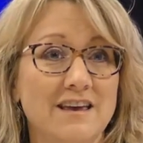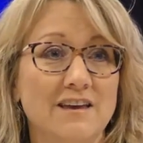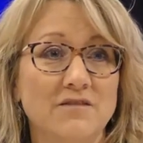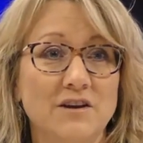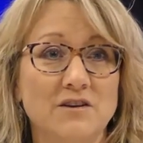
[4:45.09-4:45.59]

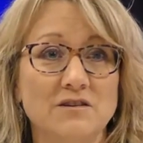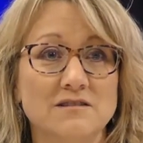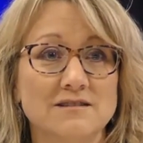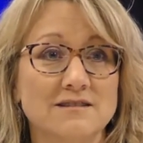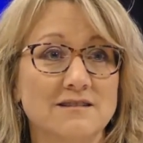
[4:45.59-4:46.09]
If there
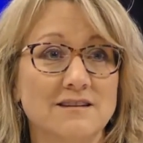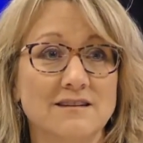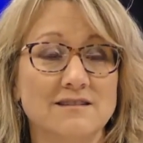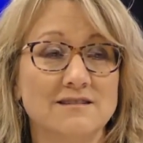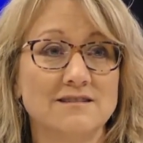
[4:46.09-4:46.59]

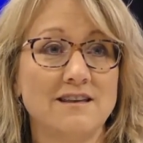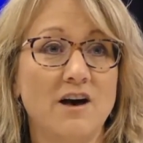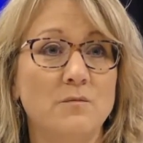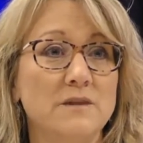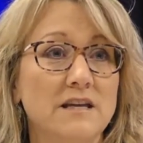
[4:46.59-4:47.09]
is
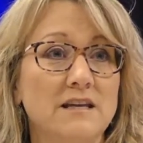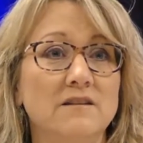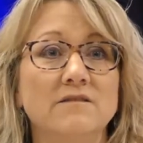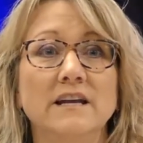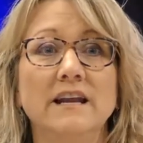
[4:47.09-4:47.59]
help they
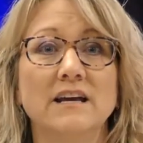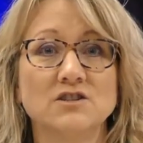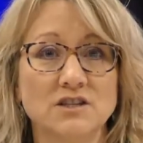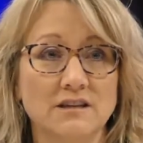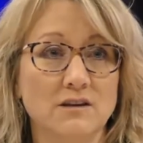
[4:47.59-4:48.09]
need
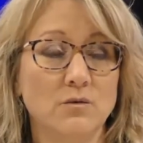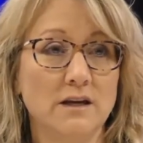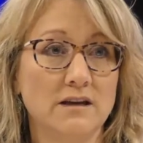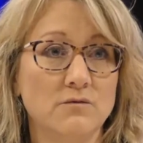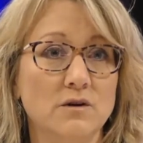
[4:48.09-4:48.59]
financially, we
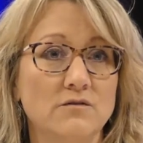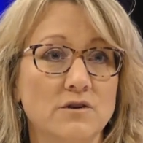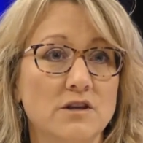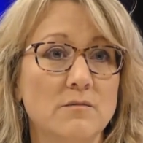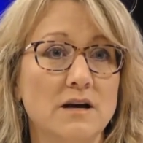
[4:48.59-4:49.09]
can
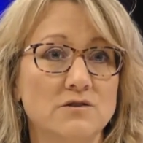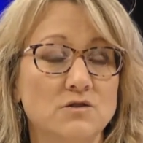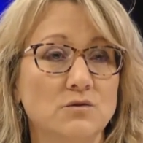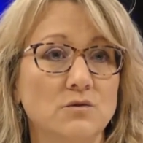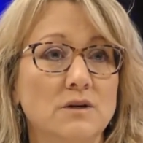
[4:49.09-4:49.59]
refer them on
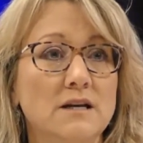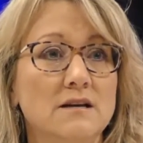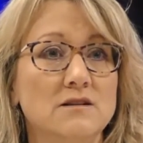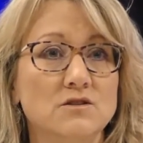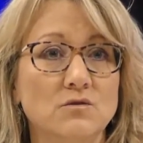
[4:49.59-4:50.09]
to
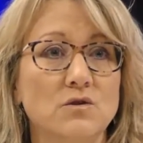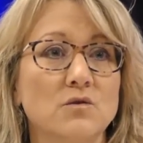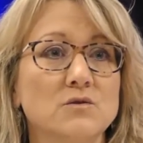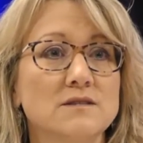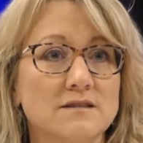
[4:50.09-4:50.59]

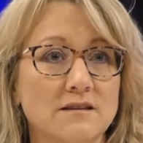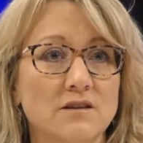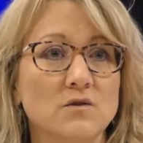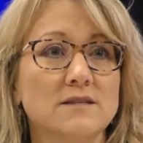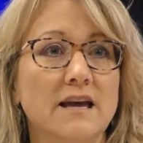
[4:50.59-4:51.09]
those
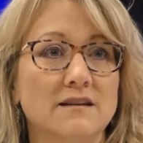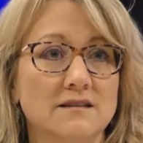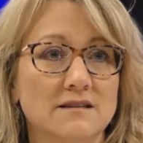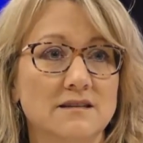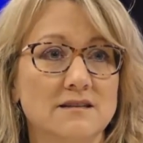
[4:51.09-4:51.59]

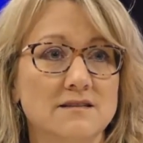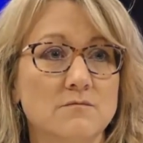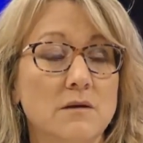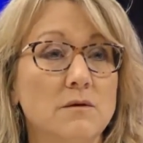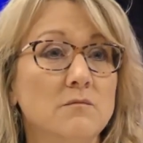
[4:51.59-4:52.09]
entities,
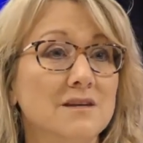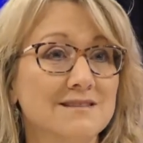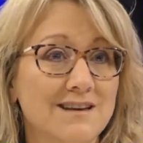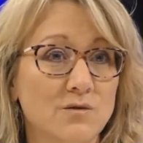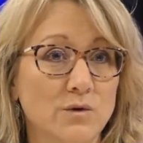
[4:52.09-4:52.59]
maybe
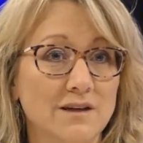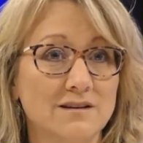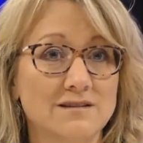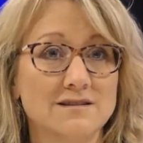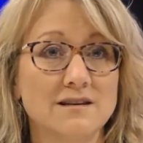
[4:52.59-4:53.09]
Meals on
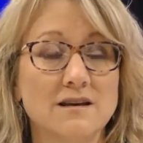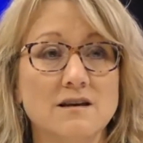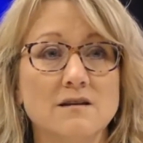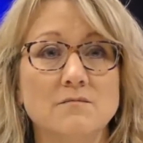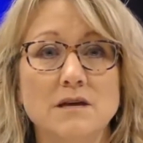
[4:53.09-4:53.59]
Wheels,
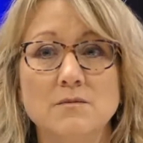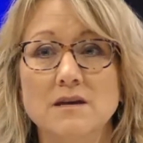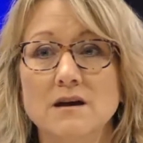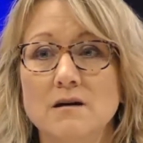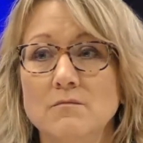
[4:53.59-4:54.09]

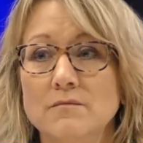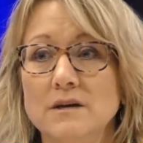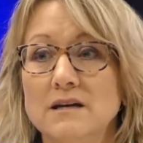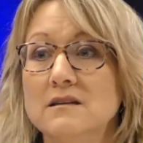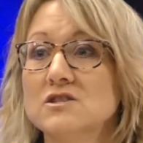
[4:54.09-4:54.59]
maybe
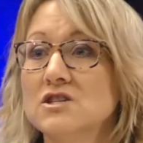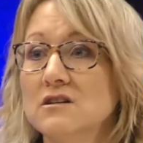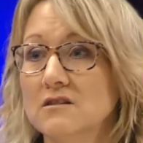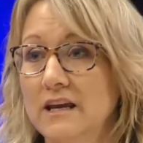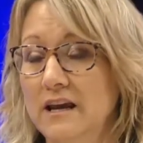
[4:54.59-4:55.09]

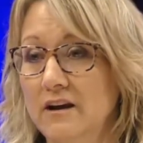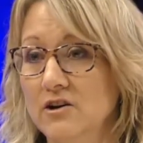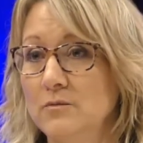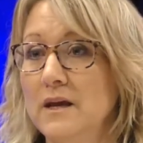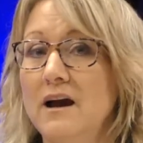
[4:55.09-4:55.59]
additional
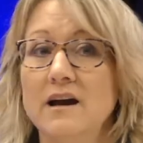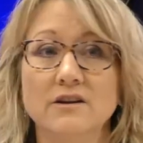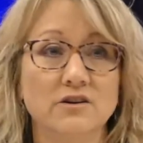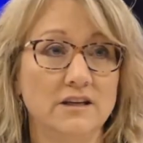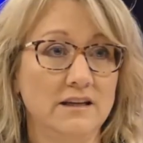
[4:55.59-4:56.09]
care to be
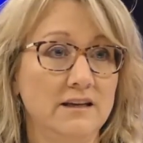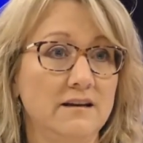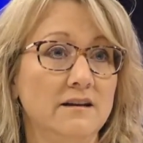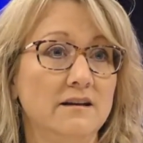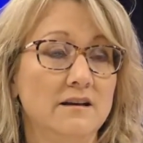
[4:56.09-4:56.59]
hired
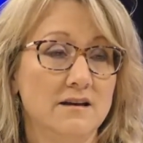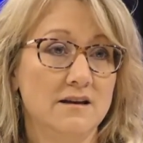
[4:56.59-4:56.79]
in.